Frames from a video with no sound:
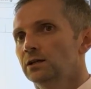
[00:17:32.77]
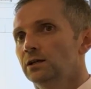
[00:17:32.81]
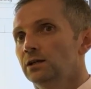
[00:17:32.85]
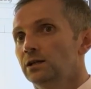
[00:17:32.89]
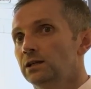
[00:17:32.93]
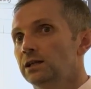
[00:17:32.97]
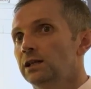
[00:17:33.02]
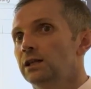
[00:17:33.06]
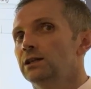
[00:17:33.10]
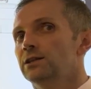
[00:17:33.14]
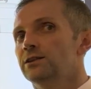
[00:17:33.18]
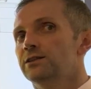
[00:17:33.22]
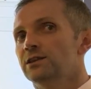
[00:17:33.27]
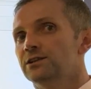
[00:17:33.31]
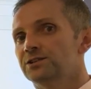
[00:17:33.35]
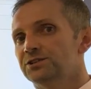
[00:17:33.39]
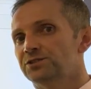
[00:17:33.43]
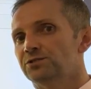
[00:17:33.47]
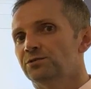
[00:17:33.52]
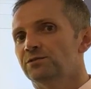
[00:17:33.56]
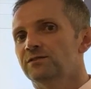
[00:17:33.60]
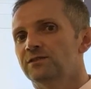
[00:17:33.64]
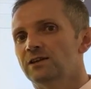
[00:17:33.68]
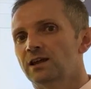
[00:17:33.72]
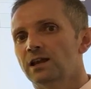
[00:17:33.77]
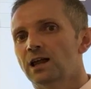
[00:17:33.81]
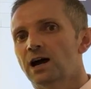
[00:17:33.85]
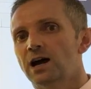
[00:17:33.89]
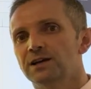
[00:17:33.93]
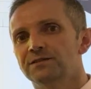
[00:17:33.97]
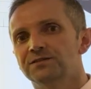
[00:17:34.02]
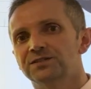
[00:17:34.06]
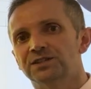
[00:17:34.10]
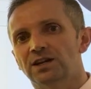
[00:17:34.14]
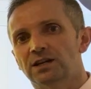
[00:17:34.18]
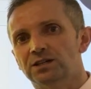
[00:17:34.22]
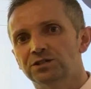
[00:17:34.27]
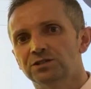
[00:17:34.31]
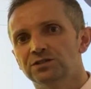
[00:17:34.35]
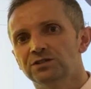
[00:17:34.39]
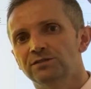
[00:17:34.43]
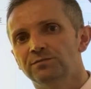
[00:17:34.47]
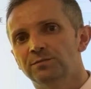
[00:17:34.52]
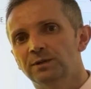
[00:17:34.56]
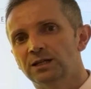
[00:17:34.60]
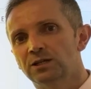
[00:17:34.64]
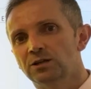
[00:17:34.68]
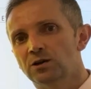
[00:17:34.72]
the sort of the live sessions
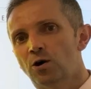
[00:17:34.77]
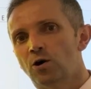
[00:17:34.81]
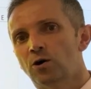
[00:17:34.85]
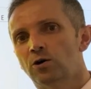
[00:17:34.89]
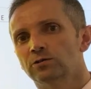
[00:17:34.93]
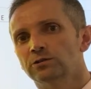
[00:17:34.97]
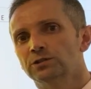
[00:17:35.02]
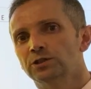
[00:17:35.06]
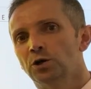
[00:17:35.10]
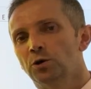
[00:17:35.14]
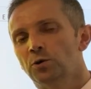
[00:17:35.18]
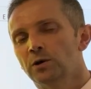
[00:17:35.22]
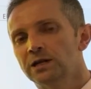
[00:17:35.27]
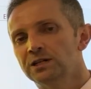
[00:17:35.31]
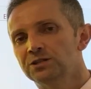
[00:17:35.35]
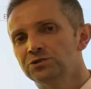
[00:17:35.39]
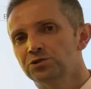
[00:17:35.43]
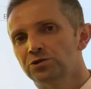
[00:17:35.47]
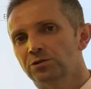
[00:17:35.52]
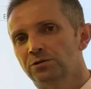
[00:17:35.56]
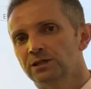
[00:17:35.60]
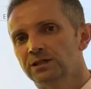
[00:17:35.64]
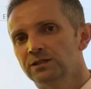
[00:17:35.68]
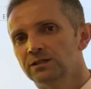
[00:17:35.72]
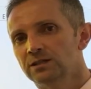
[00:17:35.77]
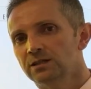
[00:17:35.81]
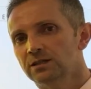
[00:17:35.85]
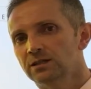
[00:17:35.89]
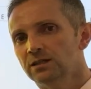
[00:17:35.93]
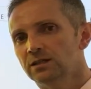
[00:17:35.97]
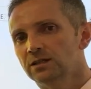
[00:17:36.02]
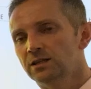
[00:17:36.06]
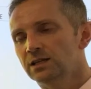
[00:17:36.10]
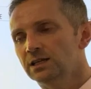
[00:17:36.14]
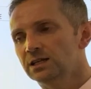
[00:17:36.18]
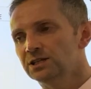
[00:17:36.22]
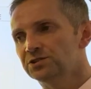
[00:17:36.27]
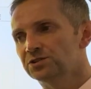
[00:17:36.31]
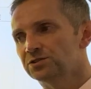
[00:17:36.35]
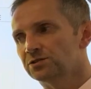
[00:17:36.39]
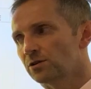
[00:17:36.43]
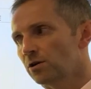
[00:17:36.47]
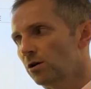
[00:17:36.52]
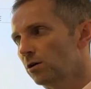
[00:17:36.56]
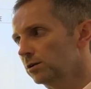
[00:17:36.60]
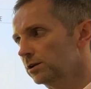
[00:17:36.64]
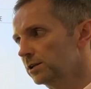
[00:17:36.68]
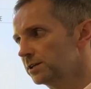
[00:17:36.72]
have been ongoing during the, the
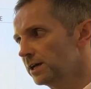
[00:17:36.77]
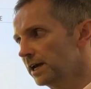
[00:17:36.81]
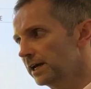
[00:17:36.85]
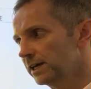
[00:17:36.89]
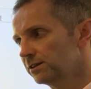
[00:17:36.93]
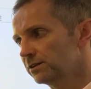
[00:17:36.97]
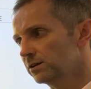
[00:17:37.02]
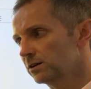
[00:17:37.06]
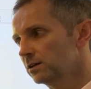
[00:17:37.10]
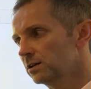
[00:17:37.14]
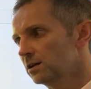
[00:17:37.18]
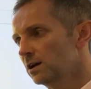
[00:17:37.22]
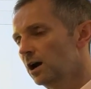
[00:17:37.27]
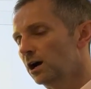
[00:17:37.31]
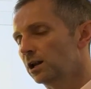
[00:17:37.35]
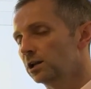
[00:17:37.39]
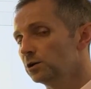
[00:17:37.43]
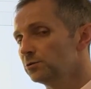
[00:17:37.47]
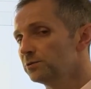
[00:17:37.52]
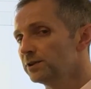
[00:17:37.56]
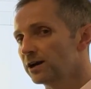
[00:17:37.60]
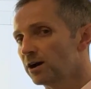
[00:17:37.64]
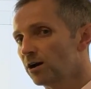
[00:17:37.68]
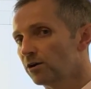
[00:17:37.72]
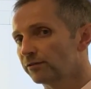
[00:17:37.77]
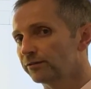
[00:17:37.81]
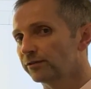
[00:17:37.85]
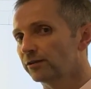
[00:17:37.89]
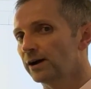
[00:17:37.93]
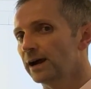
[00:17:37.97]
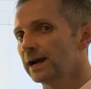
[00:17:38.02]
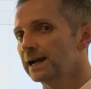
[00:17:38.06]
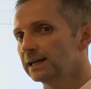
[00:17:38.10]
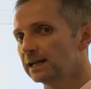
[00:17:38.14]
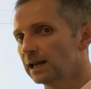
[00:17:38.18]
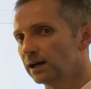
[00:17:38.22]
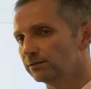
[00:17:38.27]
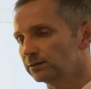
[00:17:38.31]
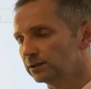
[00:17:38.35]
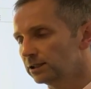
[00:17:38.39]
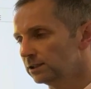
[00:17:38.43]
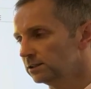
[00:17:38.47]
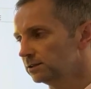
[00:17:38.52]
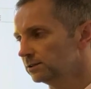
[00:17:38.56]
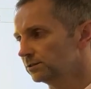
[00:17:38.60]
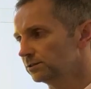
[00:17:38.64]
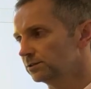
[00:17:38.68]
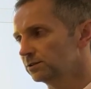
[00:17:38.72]
Easter holiday that although they are for A
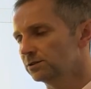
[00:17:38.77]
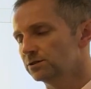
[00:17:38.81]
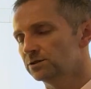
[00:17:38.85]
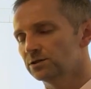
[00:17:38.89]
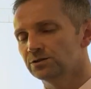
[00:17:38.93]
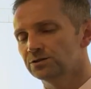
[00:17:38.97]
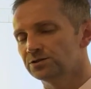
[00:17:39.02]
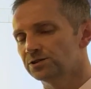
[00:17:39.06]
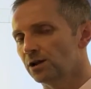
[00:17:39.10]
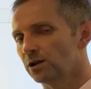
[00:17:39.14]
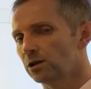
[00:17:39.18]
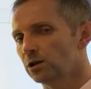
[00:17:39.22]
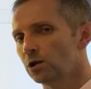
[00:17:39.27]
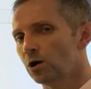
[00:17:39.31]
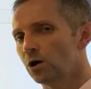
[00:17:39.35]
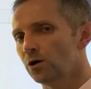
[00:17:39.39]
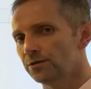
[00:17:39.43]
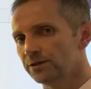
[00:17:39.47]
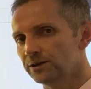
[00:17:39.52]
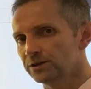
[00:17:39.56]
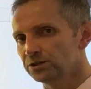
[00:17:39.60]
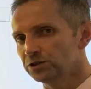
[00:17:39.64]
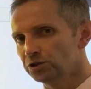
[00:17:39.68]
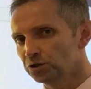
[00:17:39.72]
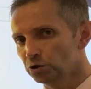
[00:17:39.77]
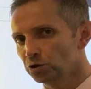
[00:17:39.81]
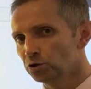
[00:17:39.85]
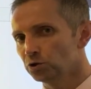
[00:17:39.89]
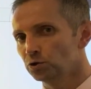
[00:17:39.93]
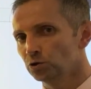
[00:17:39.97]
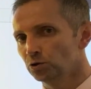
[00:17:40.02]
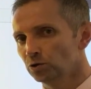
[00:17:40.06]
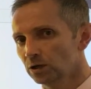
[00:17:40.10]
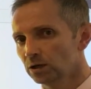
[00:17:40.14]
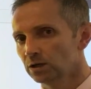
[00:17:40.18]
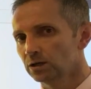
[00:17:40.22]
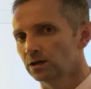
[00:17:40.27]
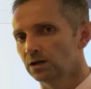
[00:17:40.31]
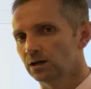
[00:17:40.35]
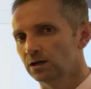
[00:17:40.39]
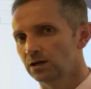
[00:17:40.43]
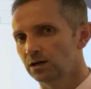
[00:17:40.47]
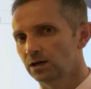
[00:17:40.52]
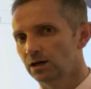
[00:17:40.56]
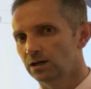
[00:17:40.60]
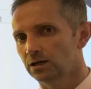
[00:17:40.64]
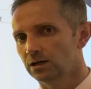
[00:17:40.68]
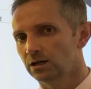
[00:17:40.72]
level, there's a lot that you
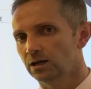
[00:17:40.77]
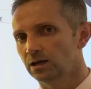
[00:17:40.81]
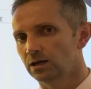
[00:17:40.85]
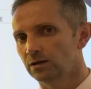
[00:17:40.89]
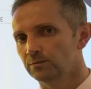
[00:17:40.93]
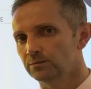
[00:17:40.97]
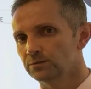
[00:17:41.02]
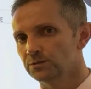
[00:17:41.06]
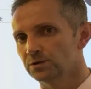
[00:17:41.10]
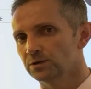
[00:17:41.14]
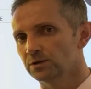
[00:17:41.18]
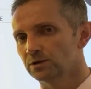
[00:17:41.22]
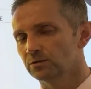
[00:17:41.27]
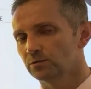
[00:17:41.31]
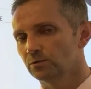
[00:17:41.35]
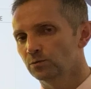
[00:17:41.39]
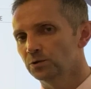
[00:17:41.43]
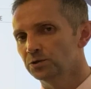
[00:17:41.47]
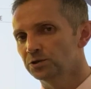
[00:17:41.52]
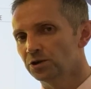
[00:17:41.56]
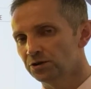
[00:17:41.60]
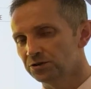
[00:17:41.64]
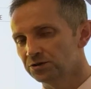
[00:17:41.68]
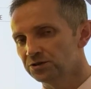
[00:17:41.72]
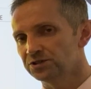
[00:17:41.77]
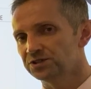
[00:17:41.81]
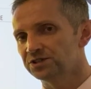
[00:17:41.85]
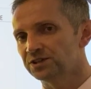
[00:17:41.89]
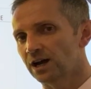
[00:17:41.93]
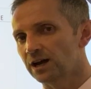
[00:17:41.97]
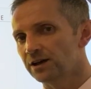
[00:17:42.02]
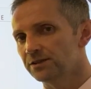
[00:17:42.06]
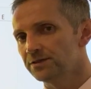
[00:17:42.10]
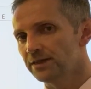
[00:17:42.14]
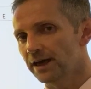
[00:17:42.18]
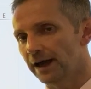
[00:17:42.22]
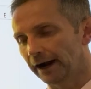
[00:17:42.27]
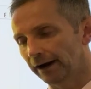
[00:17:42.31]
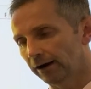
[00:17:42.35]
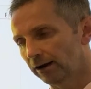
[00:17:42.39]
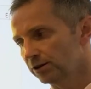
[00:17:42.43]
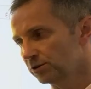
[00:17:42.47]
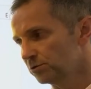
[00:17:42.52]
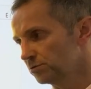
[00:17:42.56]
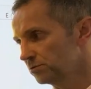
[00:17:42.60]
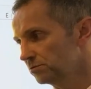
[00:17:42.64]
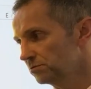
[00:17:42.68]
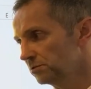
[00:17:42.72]
um, would understand there.
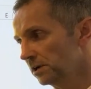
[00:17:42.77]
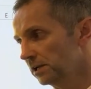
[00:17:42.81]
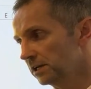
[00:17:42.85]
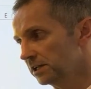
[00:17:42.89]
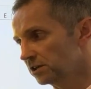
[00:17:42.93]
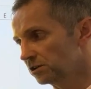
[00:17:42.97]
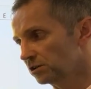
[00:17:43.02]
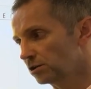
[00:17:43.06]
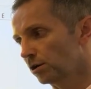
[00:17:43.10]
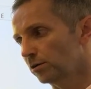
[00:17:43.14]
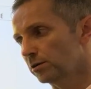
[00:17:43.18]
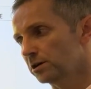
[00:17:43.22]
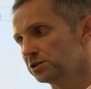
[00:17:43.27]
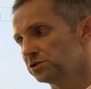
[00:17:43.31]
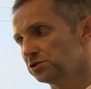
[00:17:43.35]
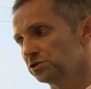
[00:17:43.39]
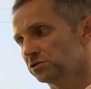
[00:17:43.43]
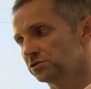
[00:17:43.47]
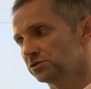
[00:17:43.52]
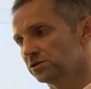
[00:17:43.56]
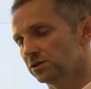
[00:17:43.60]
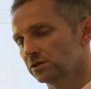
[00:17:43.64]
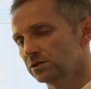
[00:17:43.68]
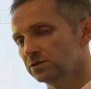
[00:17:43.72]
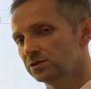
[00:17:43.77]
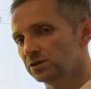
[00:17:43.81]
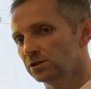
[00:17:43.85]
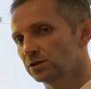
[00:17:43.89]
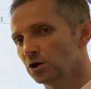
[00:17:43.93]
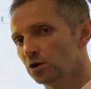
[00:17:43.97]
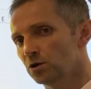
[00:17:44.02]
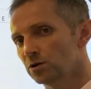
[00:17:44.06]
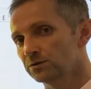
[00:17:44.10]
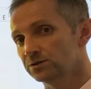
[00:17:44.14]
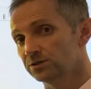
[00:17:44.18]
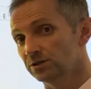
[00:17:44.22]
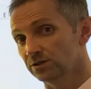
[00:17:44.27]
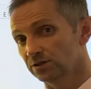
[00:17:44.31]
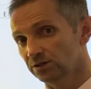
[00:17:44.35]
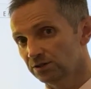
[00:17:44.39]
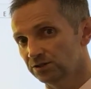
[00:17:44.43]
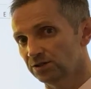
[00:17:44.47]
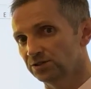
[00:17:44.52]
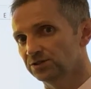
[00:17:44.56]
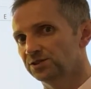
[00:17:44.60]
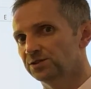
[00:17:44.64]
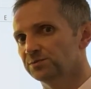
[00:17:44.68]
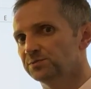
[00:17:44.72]
And I would really encourage you to, to go to,
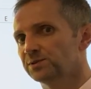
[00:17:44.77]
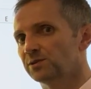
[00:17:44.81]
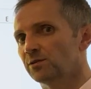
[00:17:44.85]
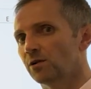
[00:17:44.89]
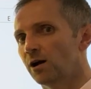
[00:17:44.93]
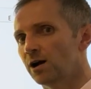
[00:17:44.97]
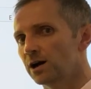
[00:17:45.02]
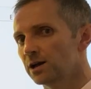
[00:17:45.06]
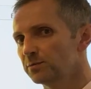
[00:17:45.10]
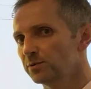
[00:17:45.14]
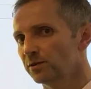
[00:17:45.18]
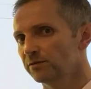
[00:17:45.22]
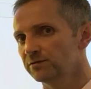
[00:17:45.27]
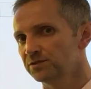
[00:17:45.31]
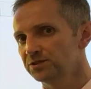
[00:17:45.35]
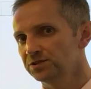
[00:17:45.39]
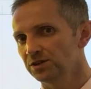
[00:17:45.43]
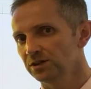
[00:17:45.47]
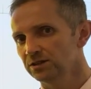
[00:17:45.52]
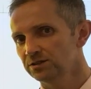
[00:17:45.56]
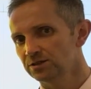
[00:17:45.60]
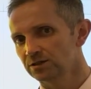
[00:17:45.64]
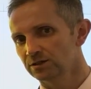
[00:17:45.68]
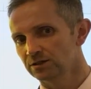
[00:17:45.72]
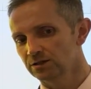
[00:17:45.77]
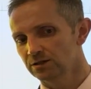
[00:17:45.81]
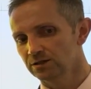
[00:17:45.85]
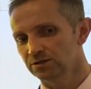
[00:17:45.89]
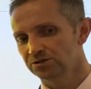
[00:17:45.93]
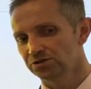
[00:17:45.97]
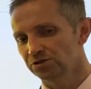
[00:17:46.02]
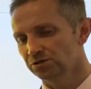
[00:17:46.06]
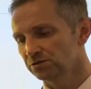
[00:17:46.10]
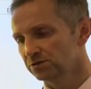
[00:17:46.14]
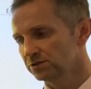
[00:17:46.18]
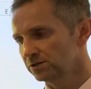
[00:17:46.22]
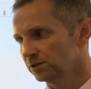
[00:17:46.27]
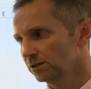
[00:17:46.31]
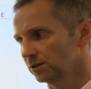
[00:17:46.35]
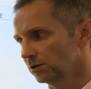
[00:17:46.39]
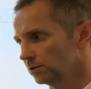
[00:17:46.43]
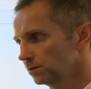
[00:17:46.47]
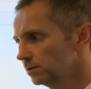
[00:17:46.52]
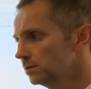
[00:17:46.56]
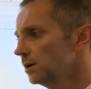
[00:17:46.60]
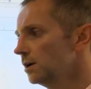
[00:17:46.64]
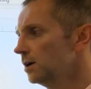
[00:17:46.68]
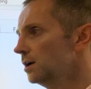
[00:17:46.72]
to subscribe, obviously, to the
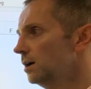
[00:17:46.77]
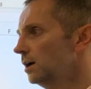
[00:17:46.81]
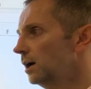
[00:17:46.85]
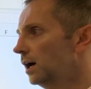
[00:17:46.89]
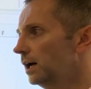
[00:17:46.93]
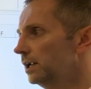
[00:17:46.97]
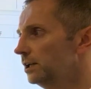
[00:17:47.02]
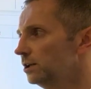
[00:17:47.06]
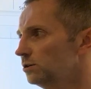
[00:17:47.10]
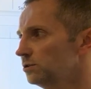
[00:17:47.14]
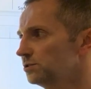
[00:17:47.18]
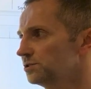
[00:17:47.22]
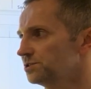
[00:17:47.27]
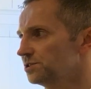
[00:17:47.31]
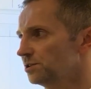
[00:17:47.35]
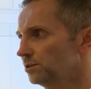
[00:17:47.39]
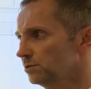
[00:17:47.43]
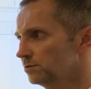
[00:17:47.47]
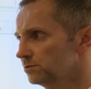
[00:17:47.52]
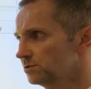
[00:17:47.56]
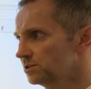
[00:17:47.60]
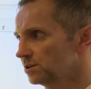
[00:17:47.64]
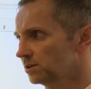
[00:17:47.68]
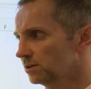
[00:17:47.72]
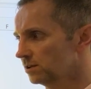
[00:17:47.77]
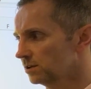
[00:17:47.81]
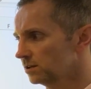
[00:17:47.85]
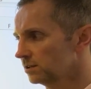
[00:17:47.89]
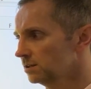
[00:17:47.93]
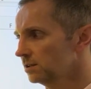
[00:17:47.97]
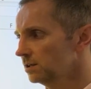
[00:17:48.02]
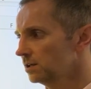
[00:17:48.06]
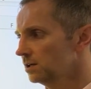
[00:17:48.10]
Tutor2u and also to